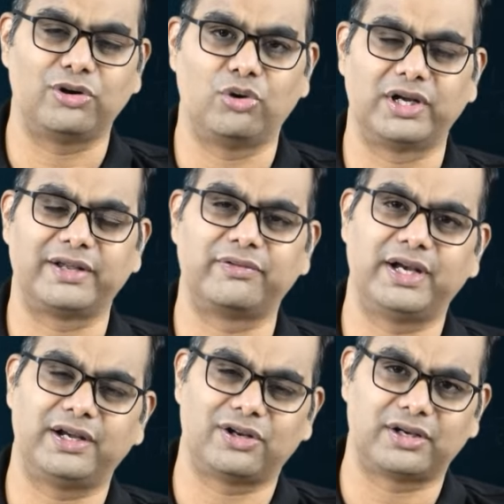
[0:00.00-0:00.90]
or don't
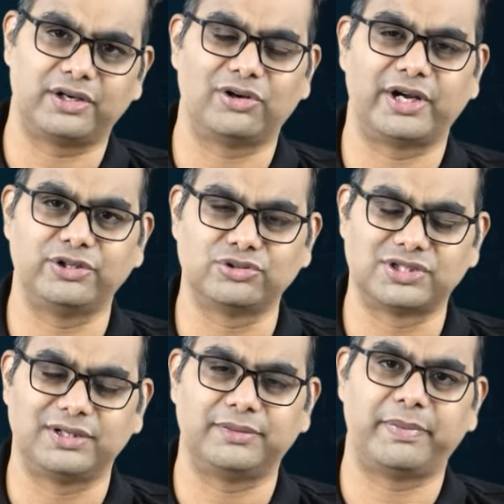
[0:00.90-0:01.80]
liquidate, or, reduce
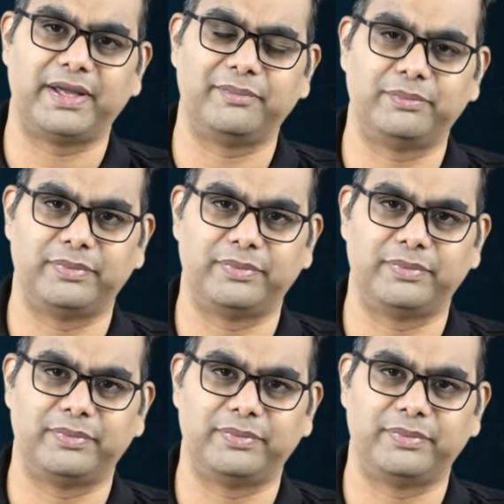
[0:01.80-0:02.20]
the pay.